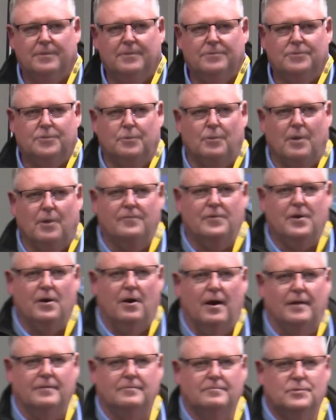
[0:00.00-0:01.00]
2 I've
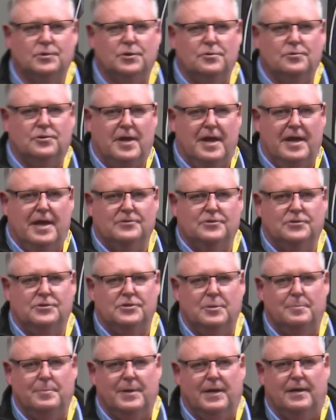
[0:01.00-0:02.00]
got. 2,000's
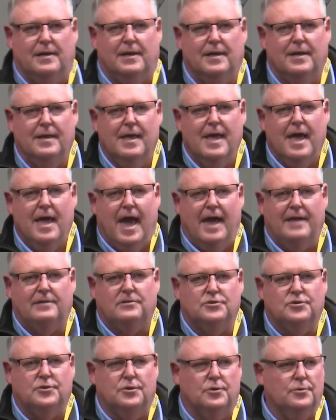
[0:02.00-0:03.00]
your bid. At
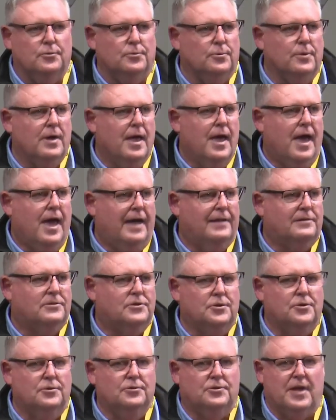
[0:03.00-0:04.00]
2. At
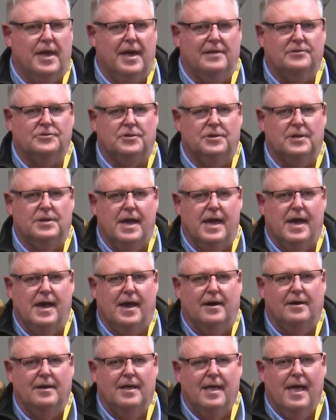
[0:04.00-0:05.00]
2,000 now.
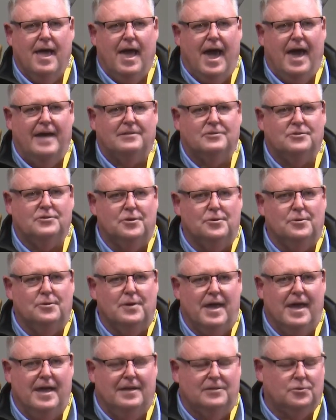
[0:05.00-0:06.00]
At 2
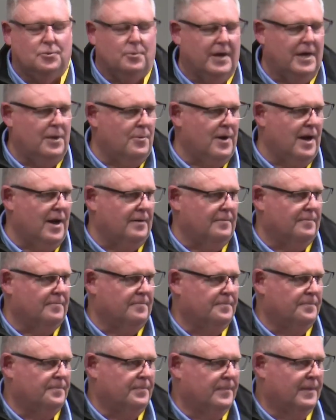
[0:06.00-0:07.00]
now, 21.
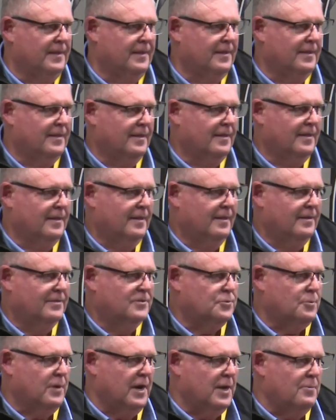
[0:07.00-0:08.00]

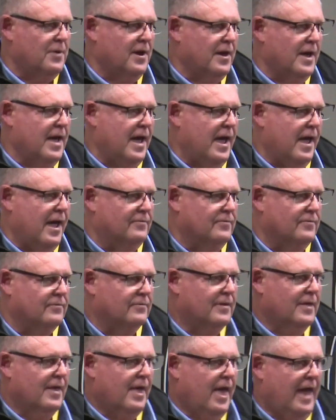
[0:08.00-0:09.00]
21 I have.
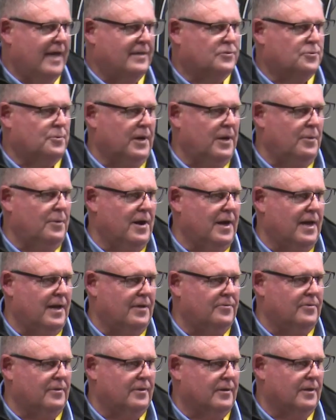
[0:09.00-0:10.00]
At
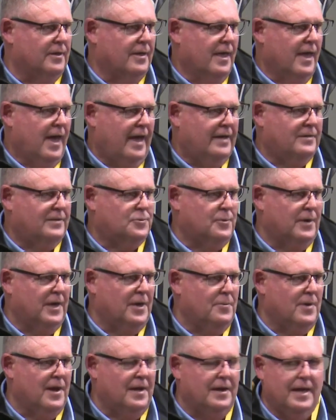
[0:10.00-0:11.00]
2,100. At
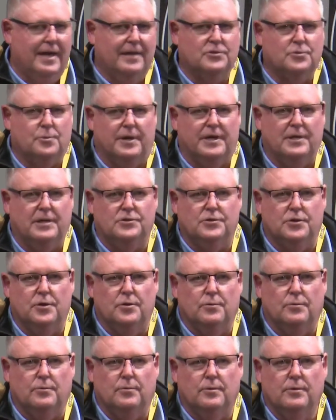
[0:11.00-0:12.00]
21 now,
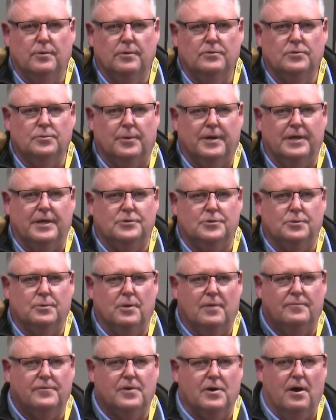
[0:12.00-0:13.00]
22. 22
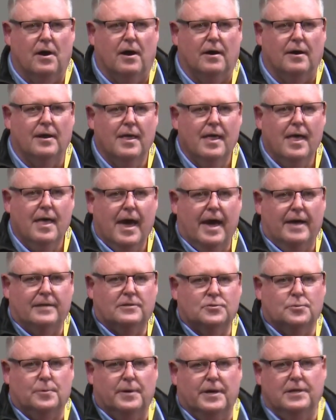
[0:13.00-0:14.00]
I've got. At
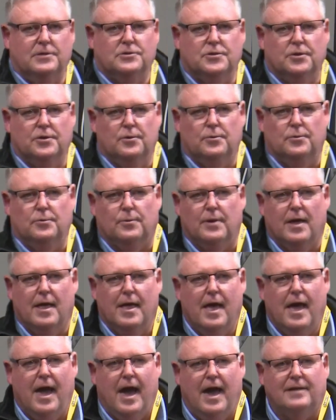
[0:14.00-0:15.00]
22.
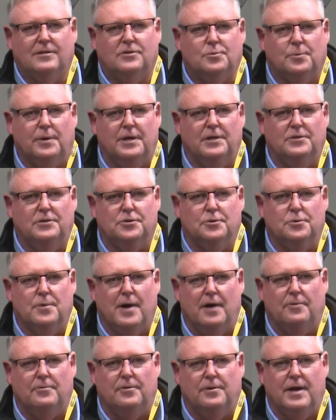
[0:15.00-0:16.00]
At
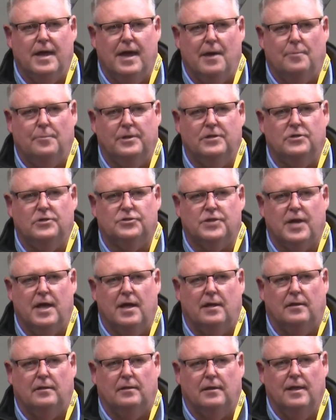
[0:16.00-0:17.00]
2,200 now, we
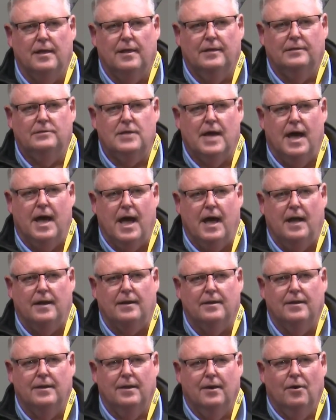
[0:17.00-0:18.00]
sell. Done.
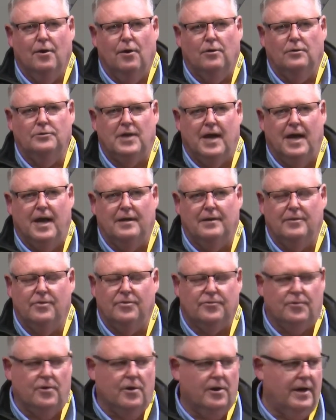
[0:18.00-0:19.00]
All done.
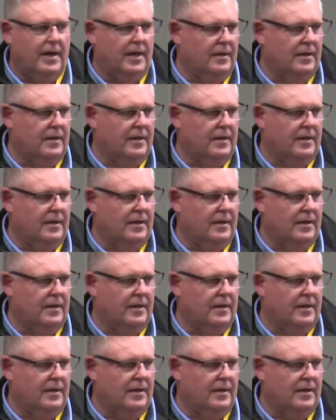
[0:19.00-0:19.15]
3.